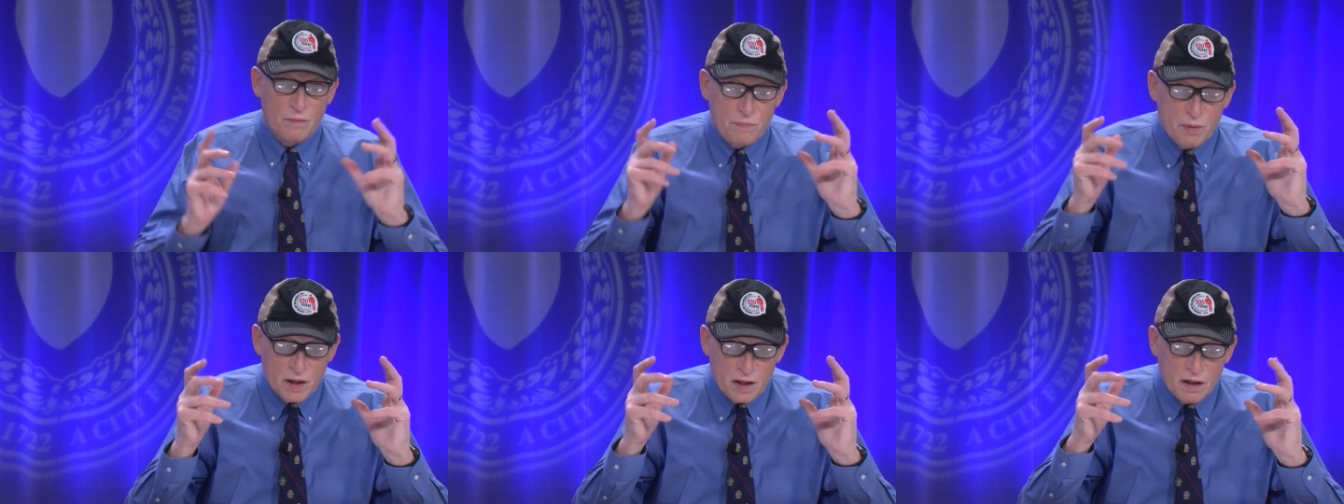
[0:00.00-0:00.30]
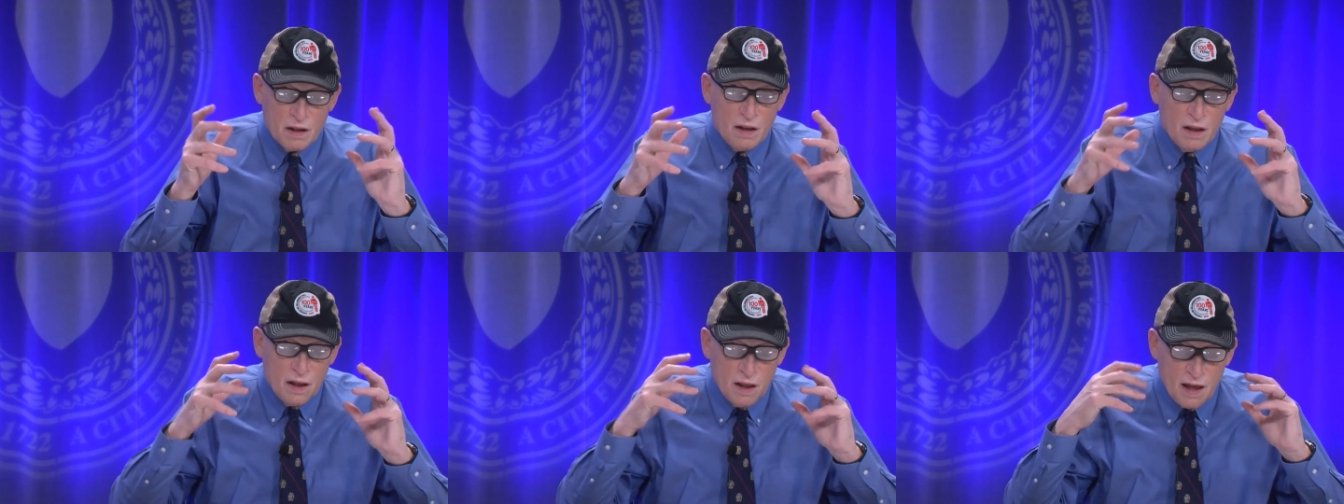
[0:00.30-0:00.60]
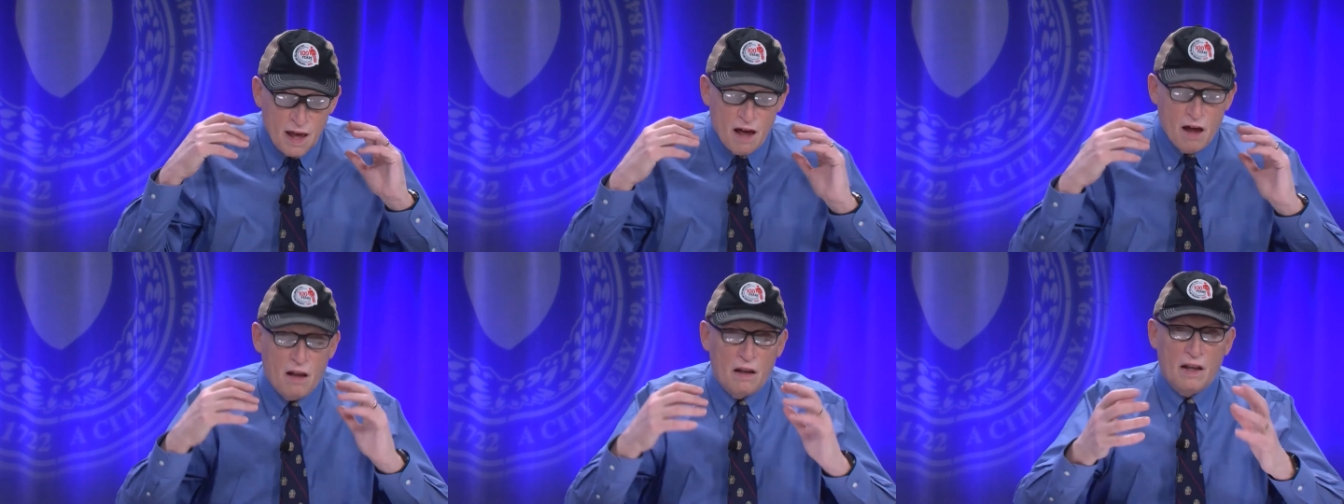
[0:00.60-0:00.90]
but
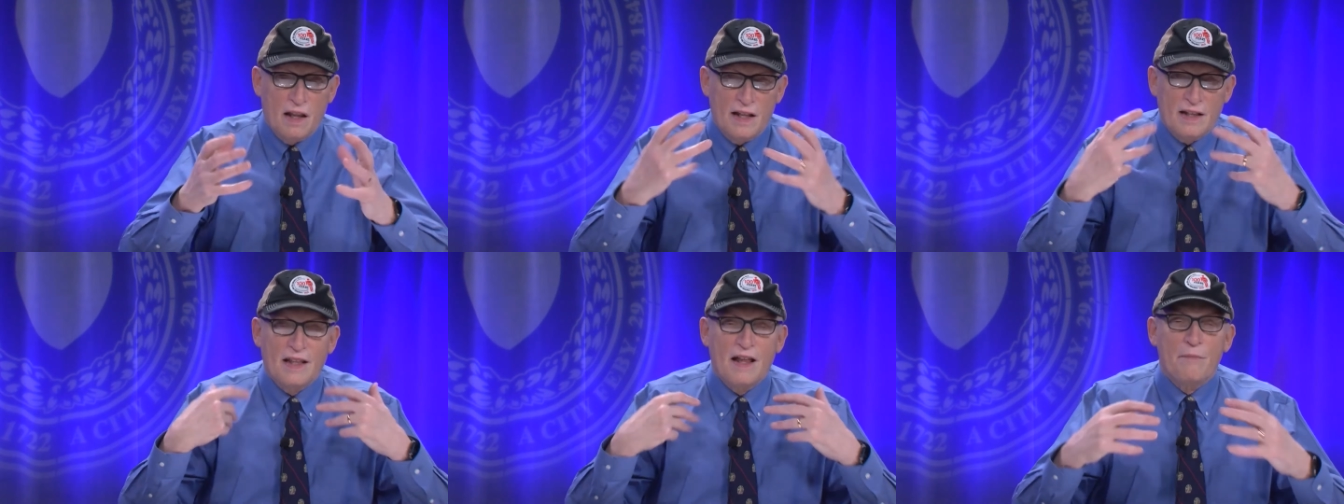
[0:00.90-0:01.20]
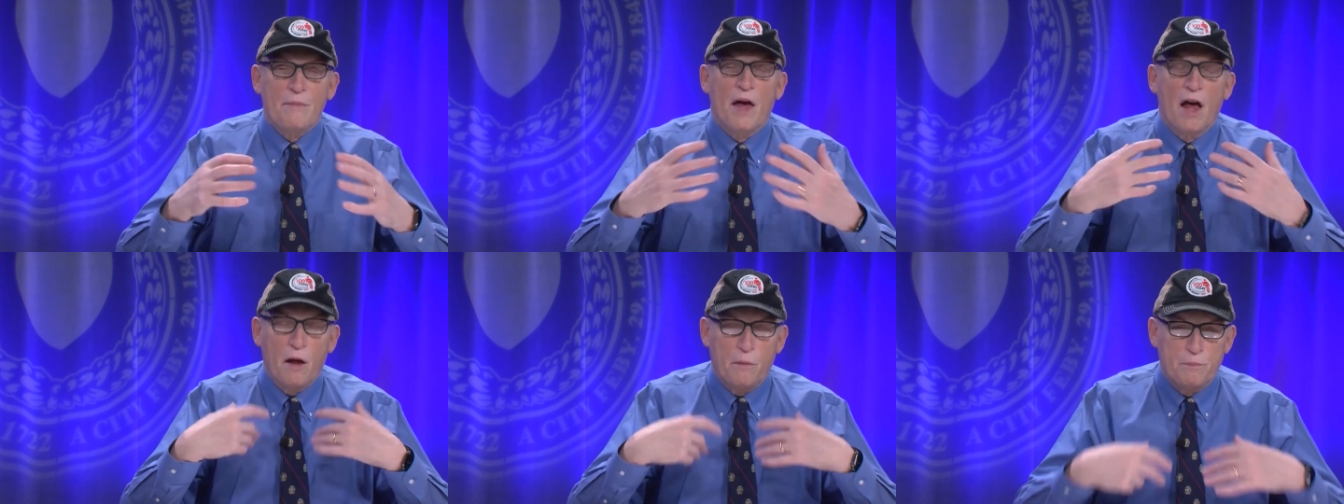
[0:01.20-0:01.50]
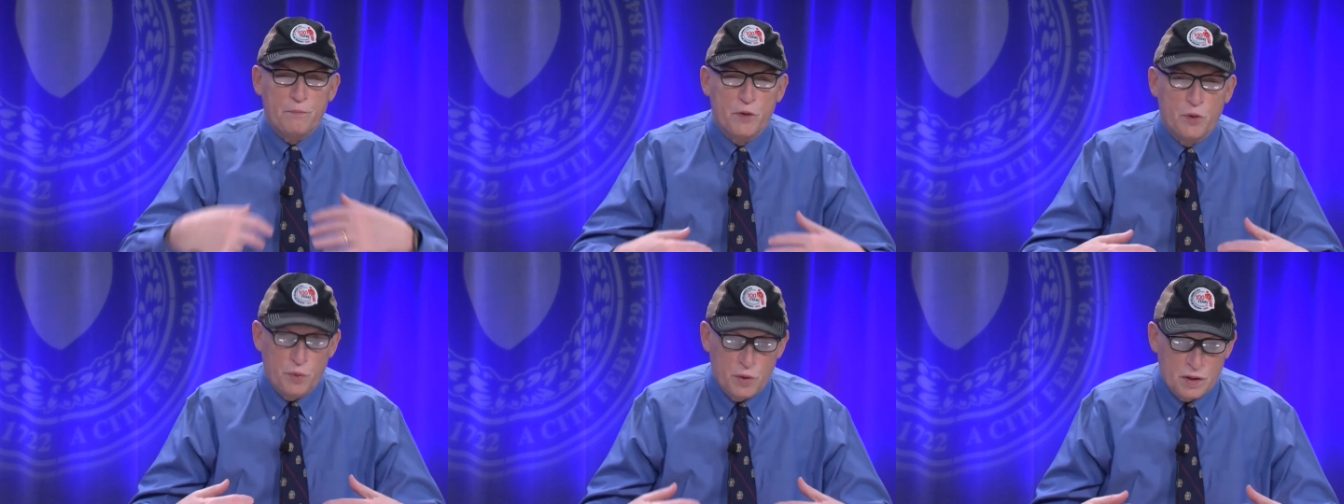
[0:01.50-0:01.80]
let them
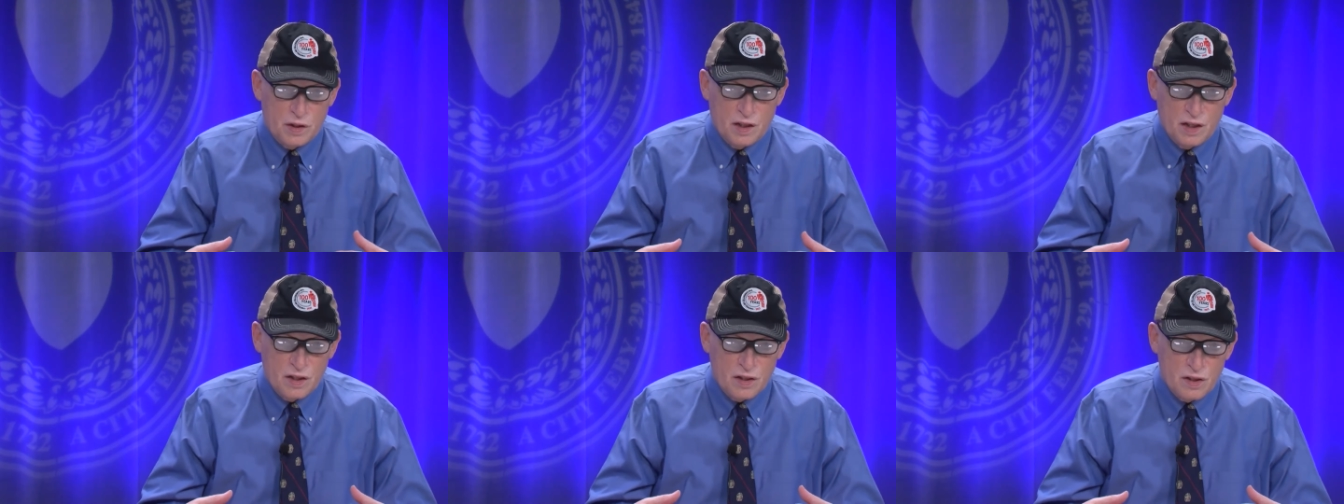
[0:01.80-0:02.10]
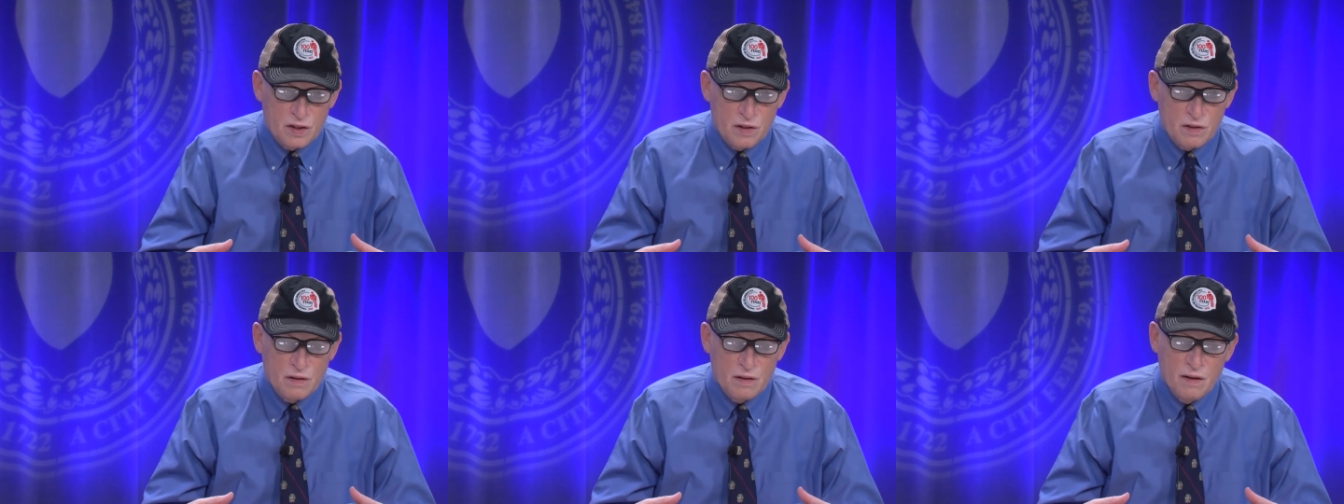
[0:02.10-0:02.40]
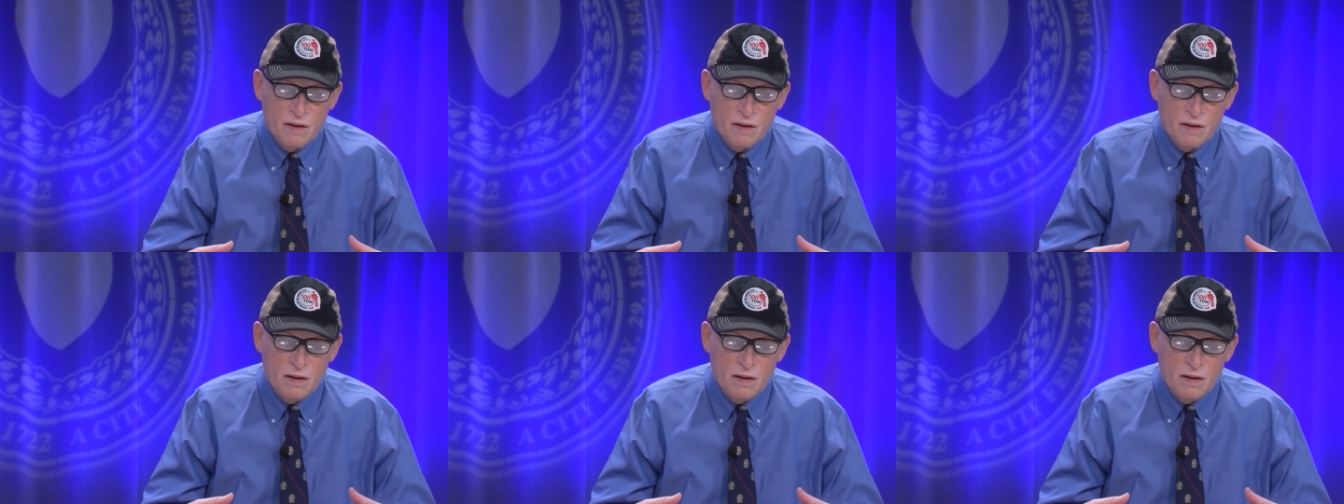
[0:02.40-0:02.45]
help you with this.